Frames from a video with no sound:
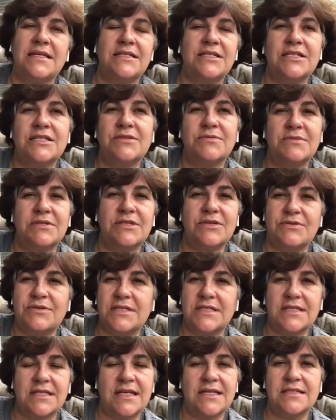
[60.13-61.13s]
I just was so
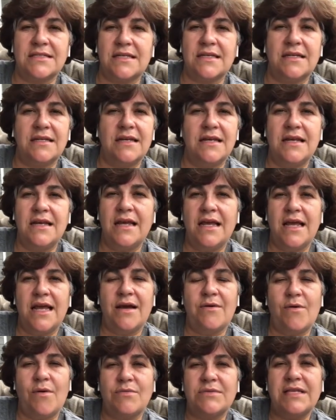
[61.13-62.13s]
disgusted
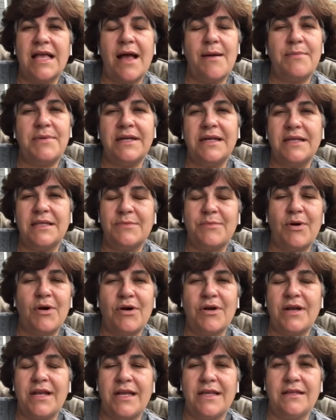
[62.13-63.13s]
at what was happening in the
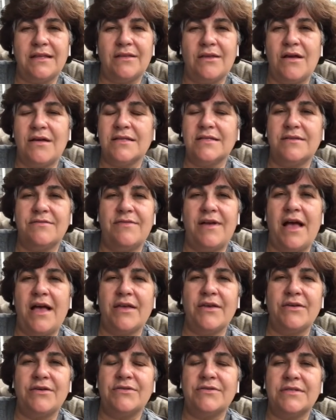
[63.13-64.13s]
party and the loss of
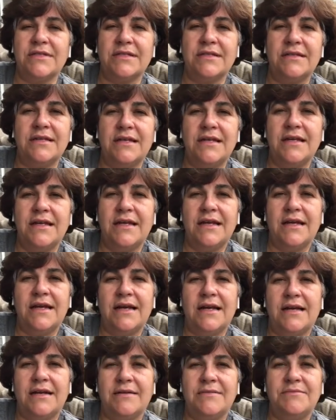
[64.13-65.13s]
values, and
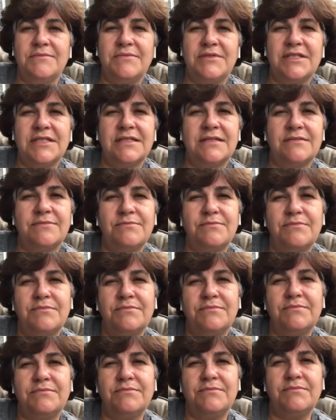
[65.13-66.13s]
just
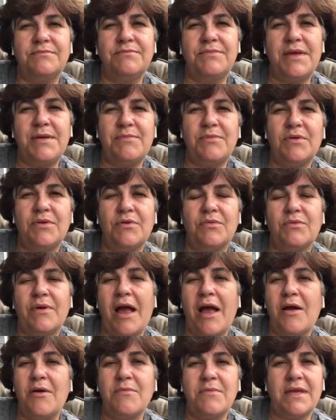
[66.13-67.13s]
people
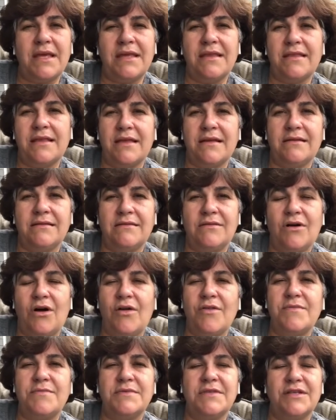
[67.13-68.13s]
around me that
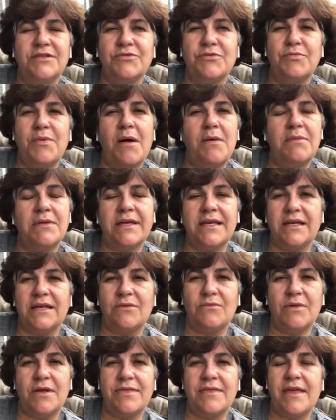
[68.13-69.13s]
called themselves
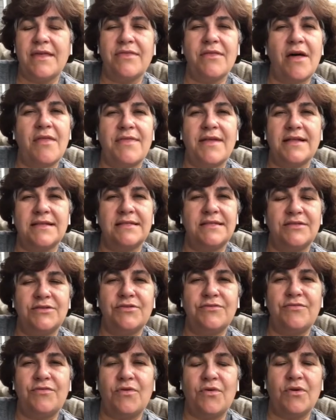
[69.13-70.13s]
Republican and what they thought that
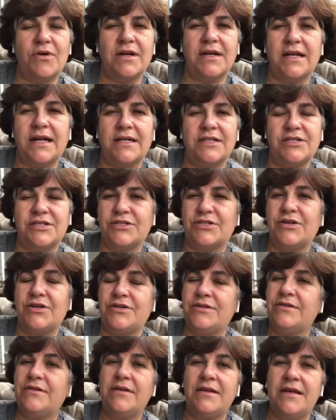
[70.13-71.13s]
stood for. And I just
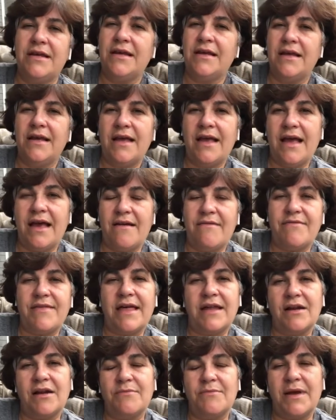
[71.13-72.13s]
couldn't have
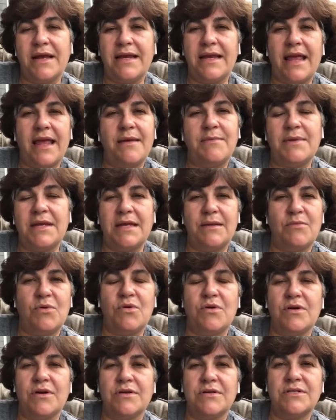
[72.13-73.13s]
that on my name
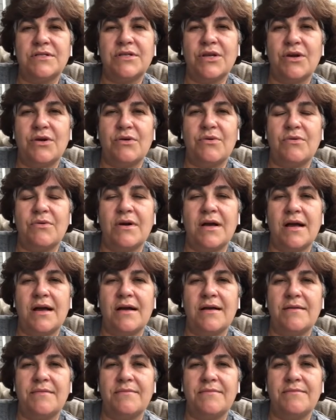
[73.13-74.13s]
anymore. So
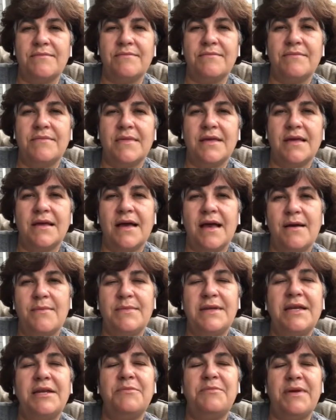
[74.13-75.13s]

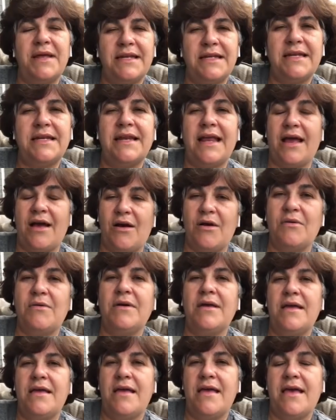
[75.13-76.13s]
I'm an independent
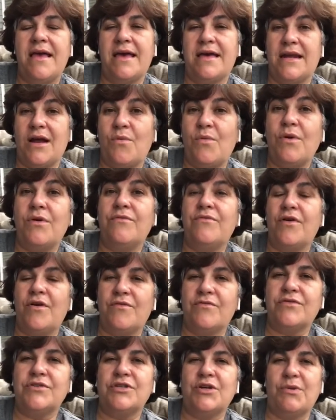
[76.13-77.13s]
now, and I will
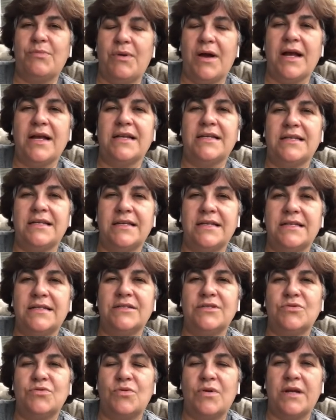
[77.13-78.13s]
vote for Joe Biden
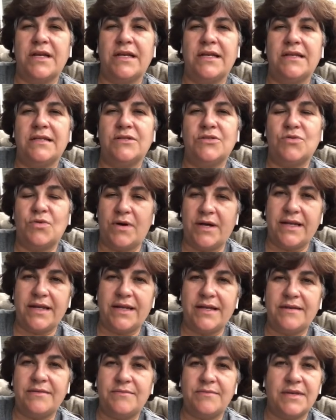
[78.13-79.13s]
in
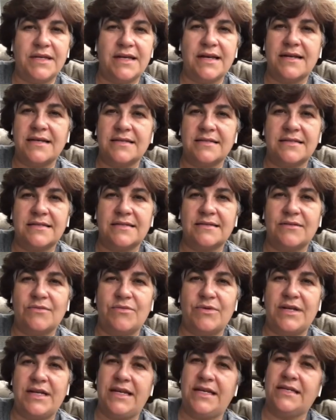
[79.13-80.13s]
2020 because
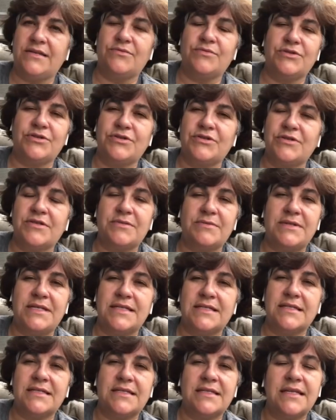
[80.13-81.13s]
we need to return some
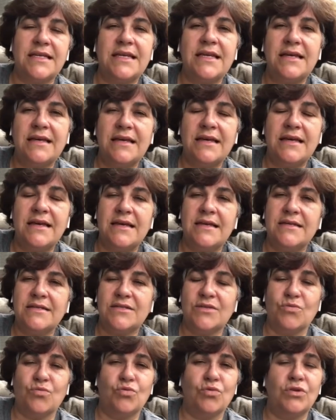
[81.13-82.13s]
decency,
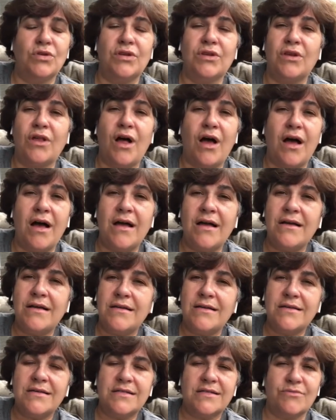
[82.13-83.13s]
some rule of law,
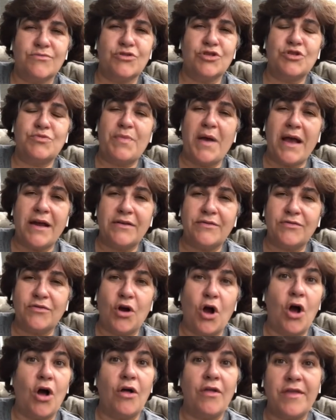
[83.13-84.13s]
some respect
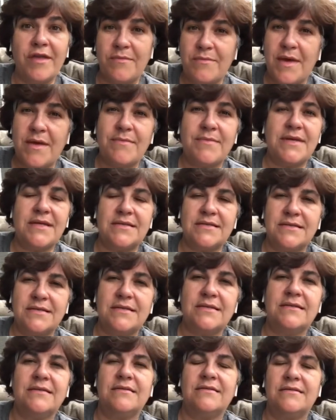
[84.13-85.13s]
for all the
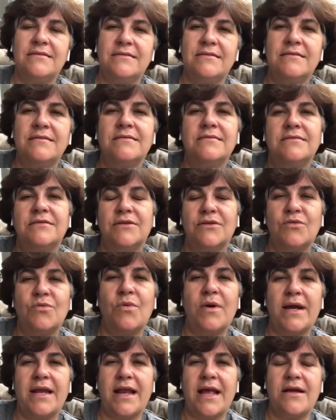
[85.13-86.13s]
amendments to the
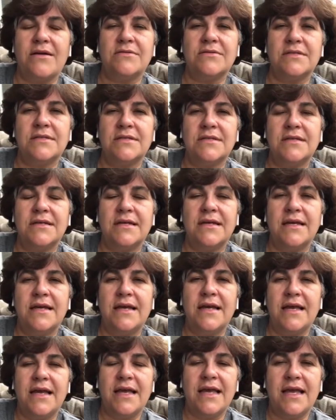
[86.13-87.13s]
White House.
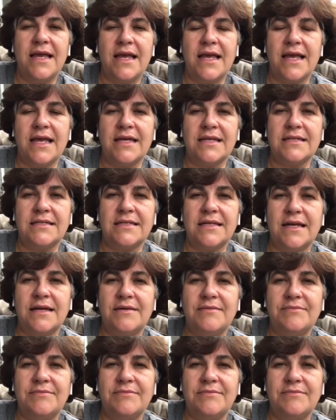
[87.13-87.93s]
And